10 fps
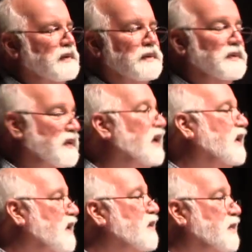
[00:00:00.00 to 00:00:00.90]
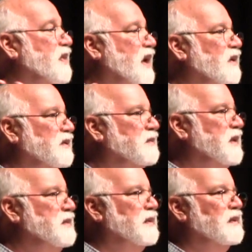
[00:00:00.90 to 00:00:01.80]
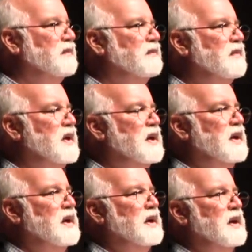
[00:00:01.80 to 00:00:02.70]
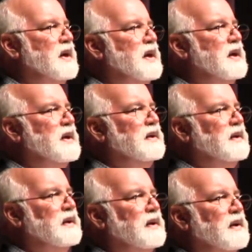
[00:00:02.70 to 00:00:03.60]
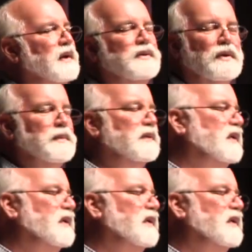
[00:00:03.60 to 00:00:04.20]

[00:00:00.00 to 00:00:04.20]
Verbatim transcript: it was like a couple thousand people, and uh, I told him, I